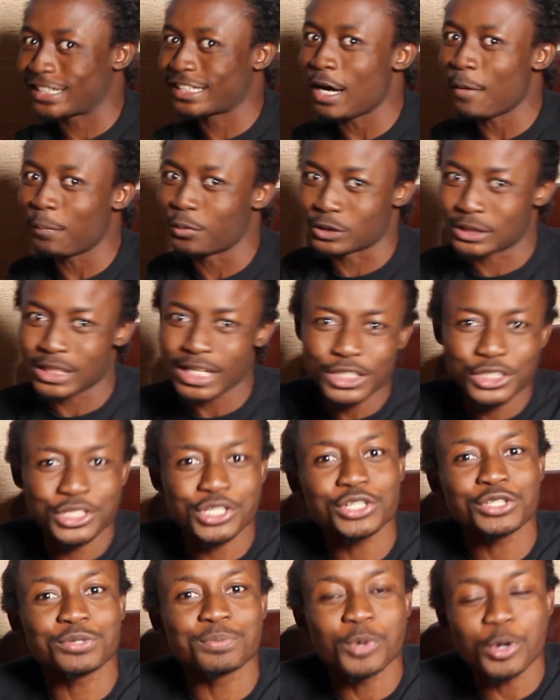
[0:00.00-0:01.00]
examples, let's
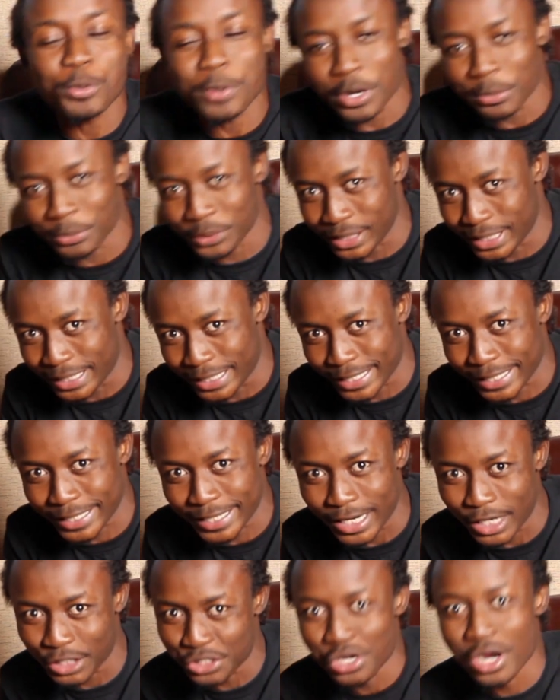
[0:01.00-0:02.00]
use mobile money in
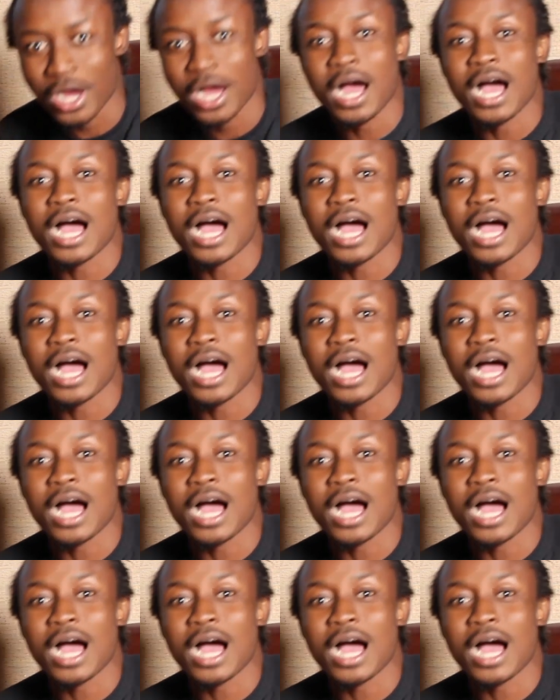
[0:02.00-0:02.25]
Ghana.